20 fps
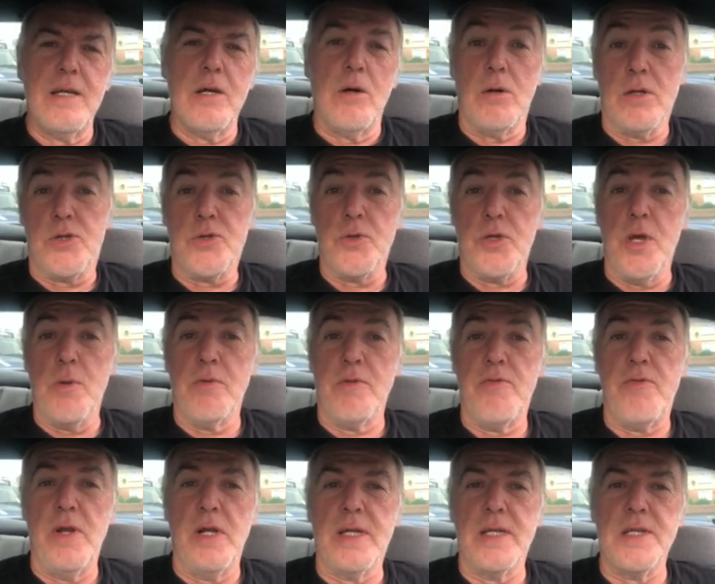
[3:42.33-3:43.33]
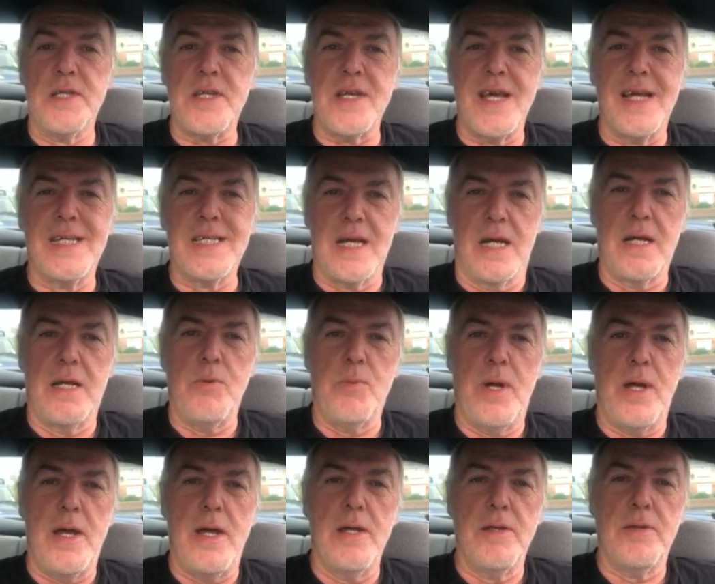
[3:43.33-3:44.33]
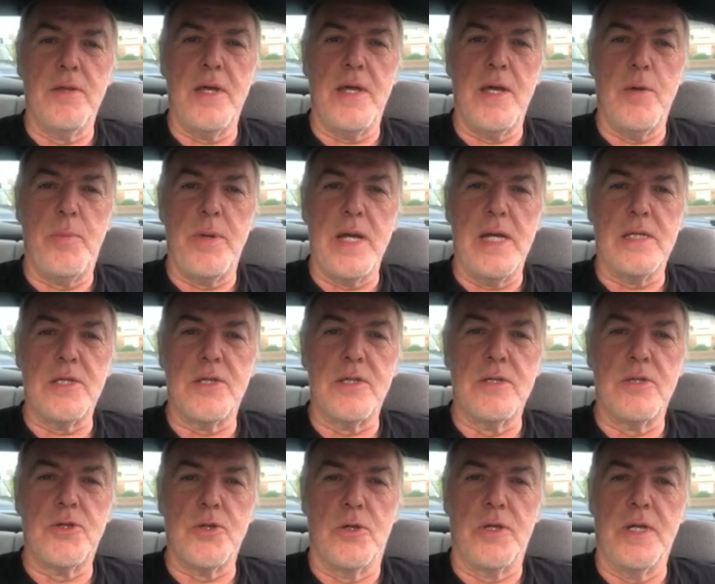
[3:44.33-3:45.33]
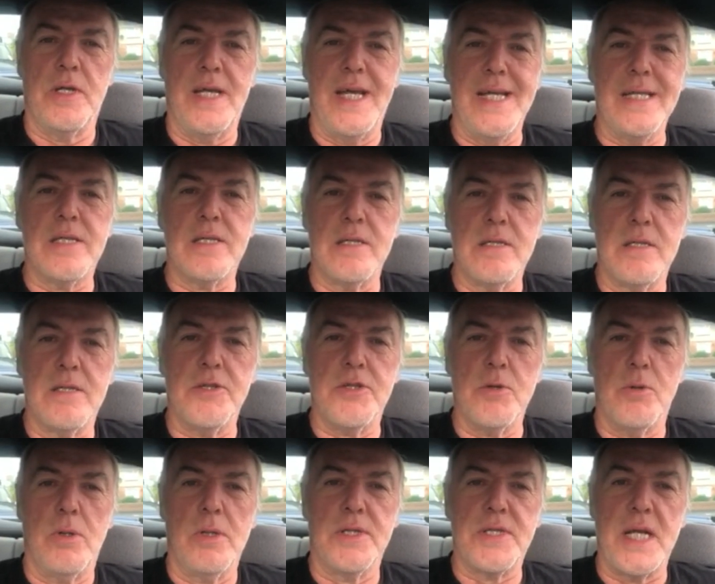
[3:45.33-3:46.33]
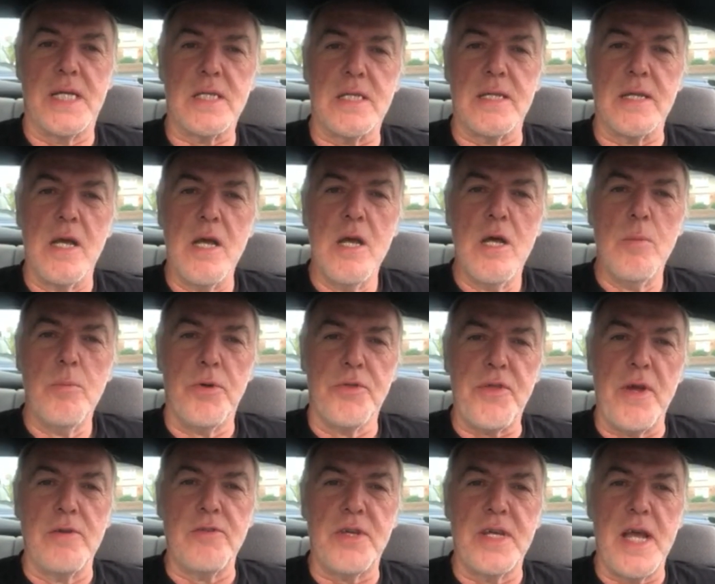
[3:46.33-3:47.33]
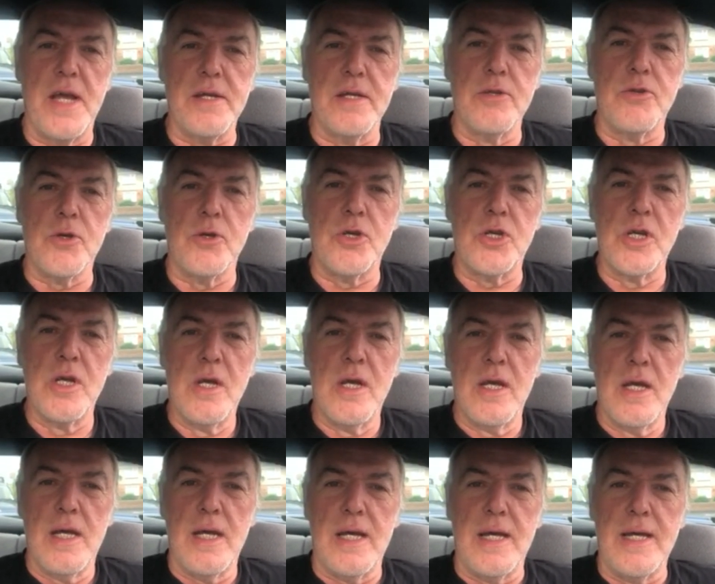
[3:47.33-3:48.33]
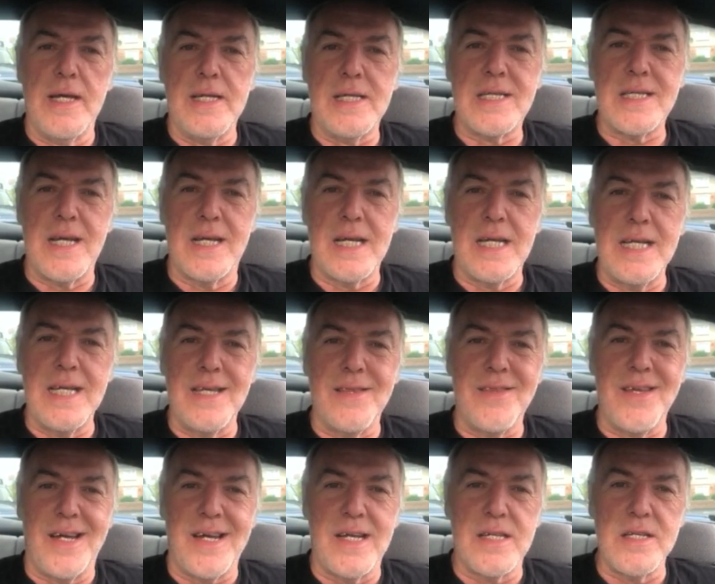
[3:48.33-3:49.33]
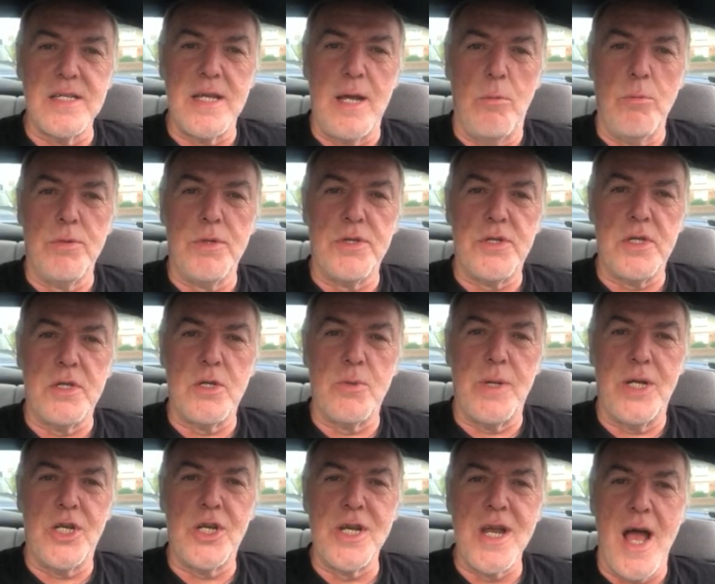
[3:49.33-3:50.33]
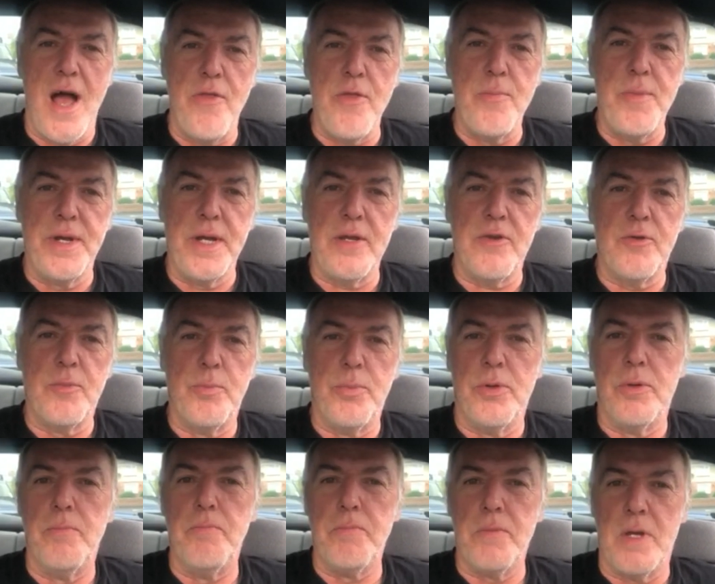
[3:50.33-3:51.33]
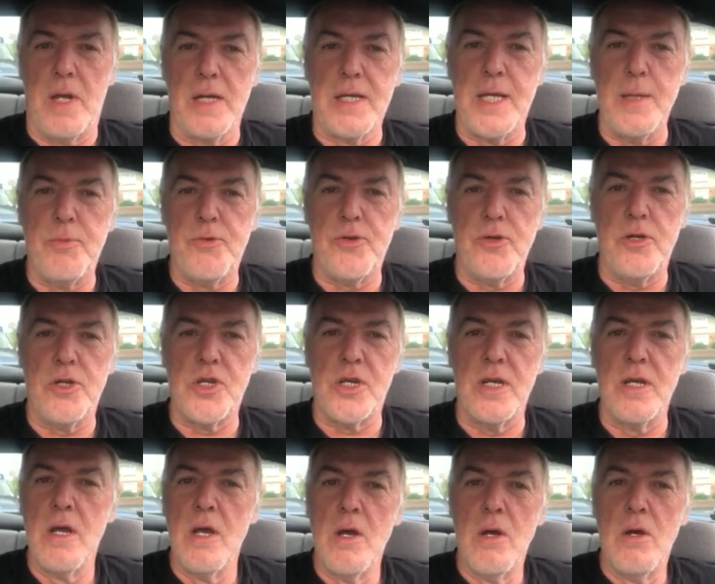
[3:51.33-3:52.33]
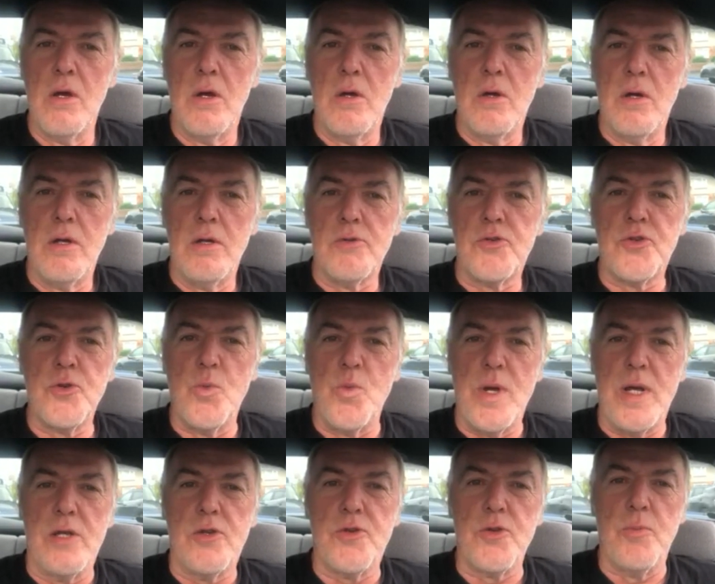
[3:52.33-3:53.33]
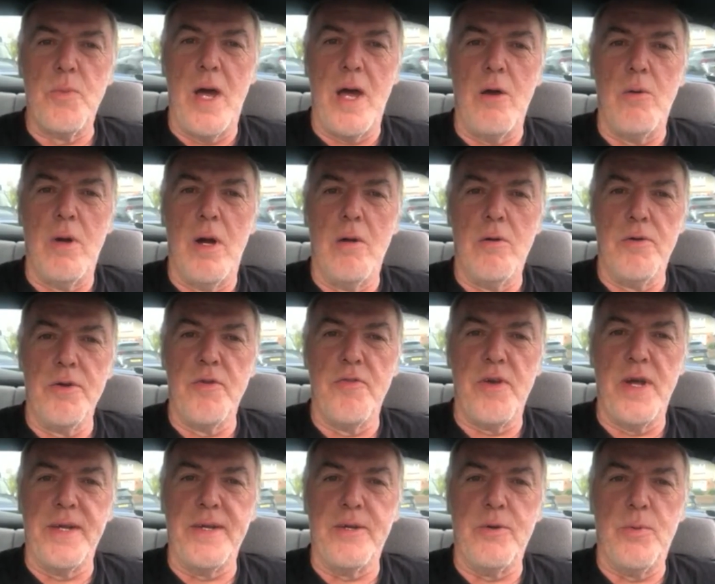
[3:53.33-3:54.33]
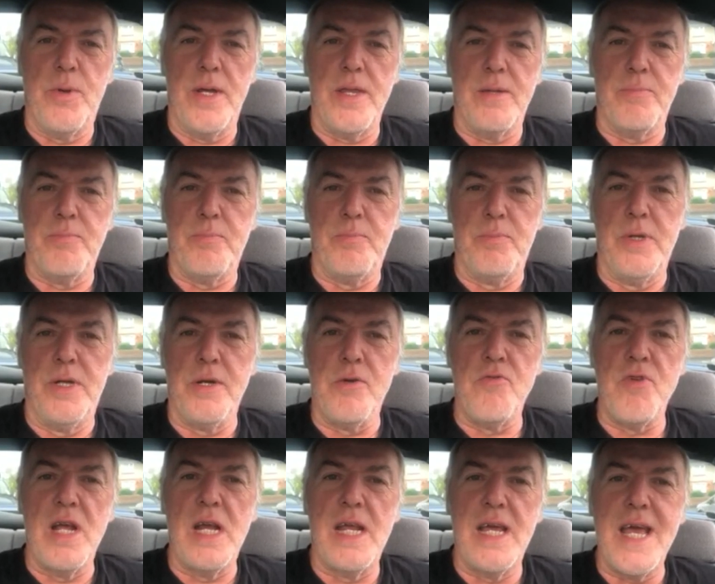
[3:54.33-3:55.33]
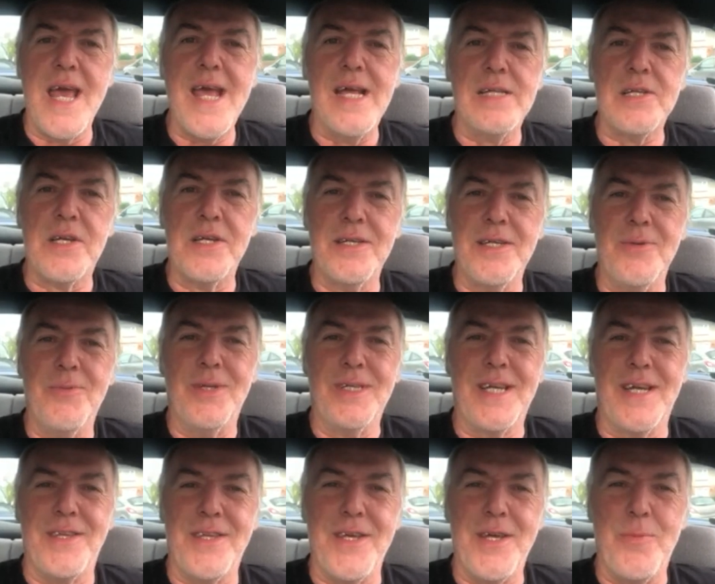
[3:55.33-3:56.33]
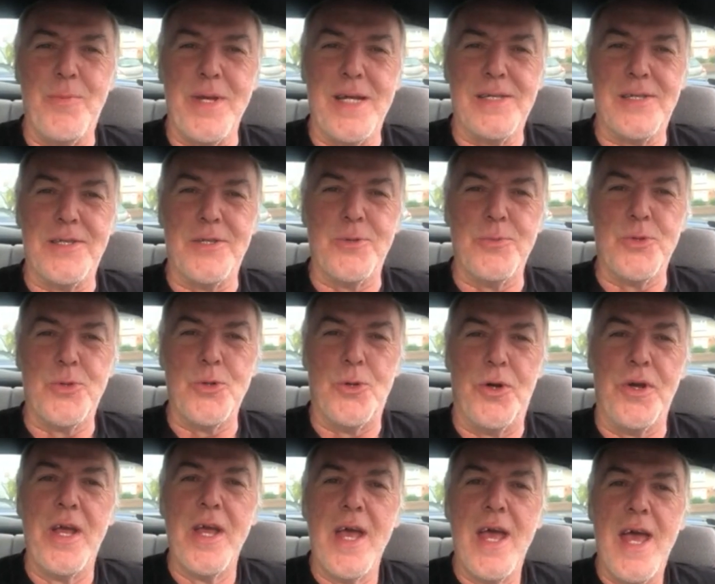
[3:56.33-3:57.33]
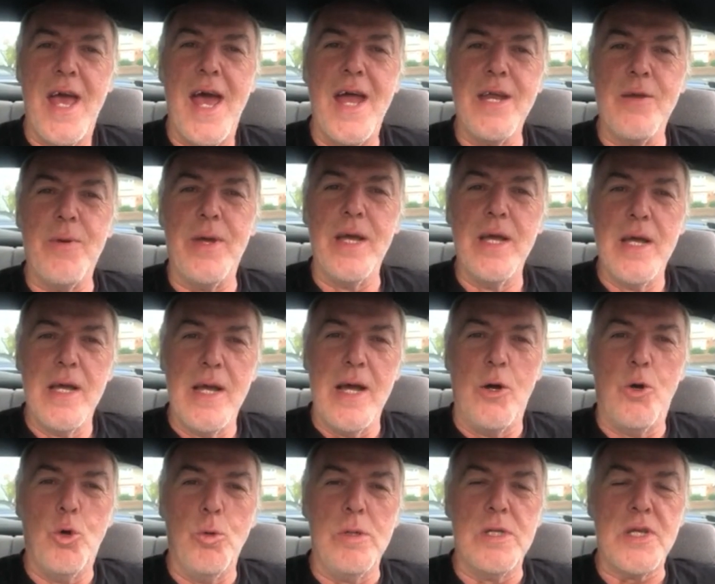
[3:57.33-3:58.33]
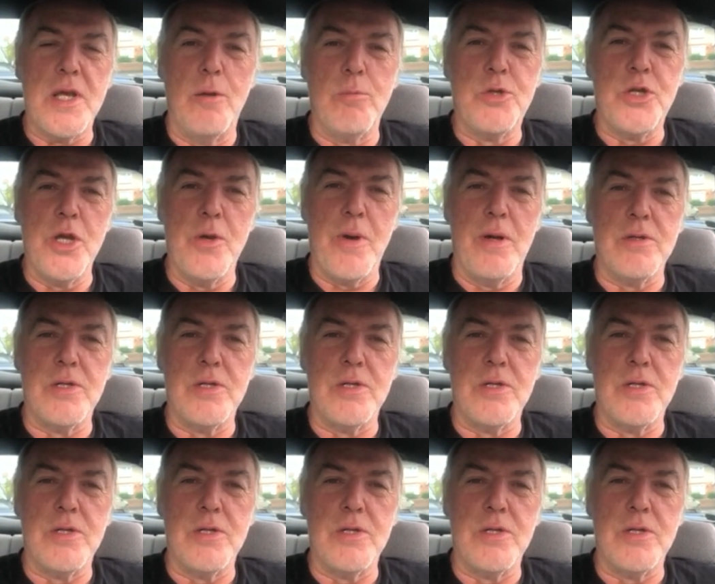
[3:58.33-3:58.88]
or so you and Phil can see exactly where the ABS socket is to do all the testing. But thanks for getting in touch. Uh, sadly, that hasn't helped with the situation at the minute, but I'll keep searching somewhere, somehow, I'm going to find out where the bloody relay is and we'll get the ABS system sorted. Anyway, I hope this helps you